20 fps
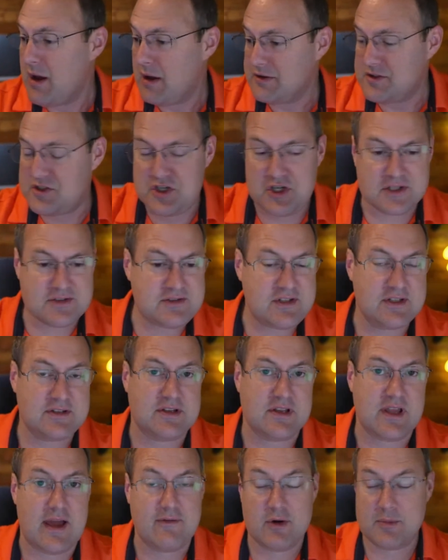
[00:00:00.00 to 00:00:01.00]
just as
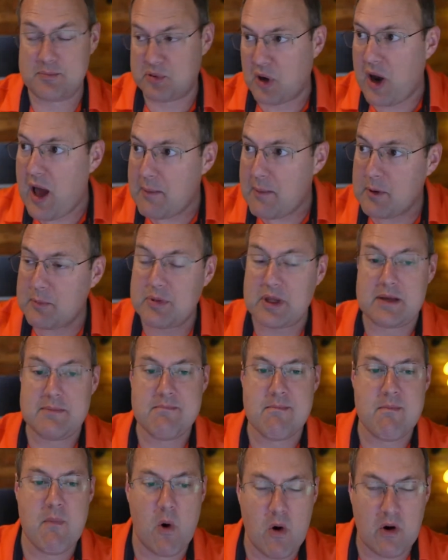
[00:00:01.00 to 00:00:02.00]
levered, probably
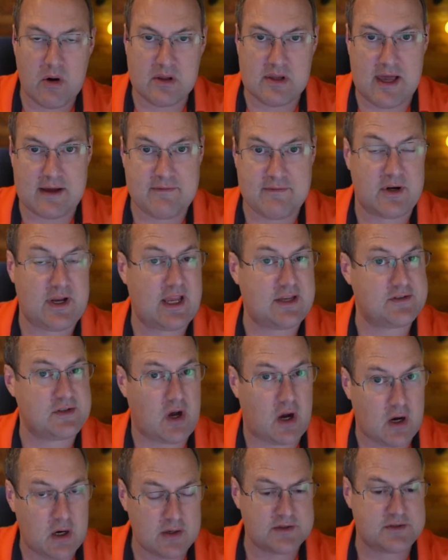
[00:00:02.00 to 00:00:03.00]
more levered as
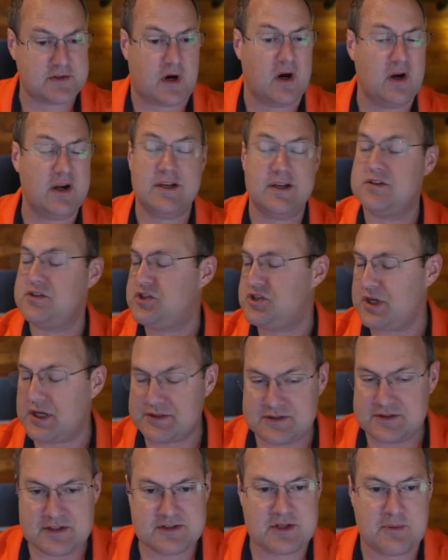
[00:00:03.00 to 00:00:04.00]
ours are,
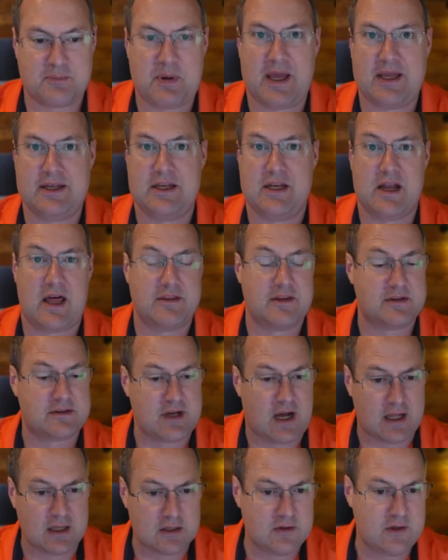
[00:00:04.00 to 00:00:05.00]
just as dependent on the
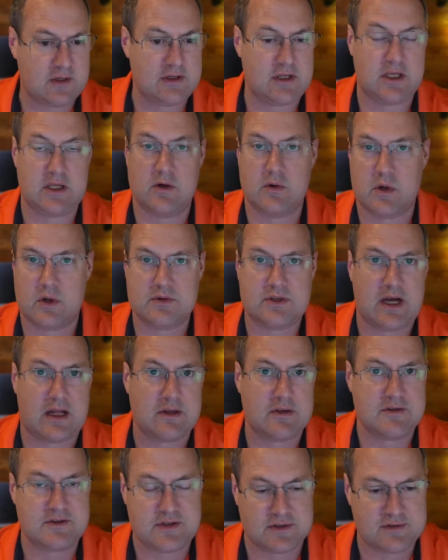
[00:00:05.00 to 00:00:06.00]
dollar and the euro
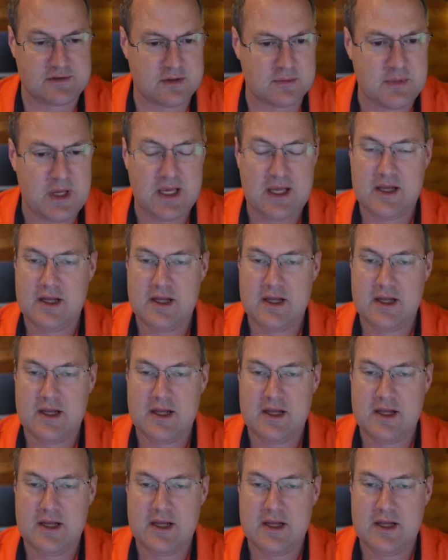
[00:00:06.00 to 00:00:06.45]
dollar system,